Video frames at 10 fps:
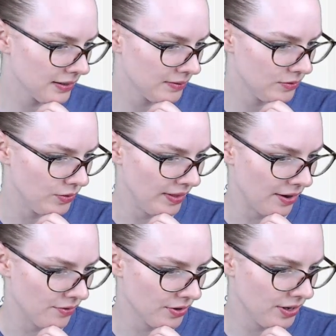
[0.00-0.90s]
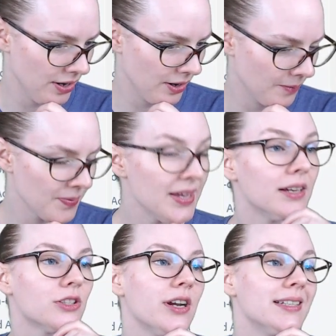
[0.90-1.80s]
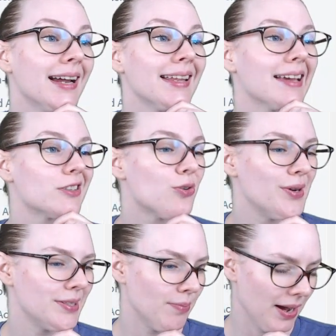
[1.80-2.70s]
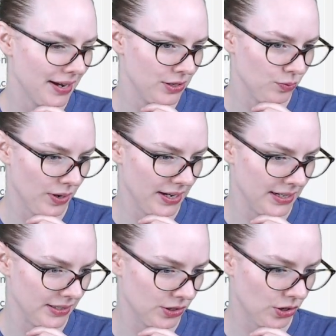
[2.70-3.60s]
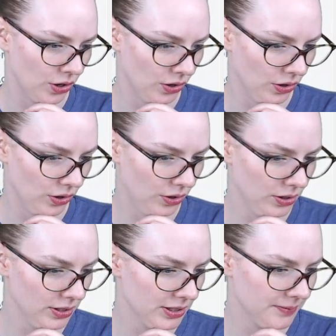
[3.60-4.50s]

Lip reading: doing that over here. Sorry, dialect quiz bot is what it is called.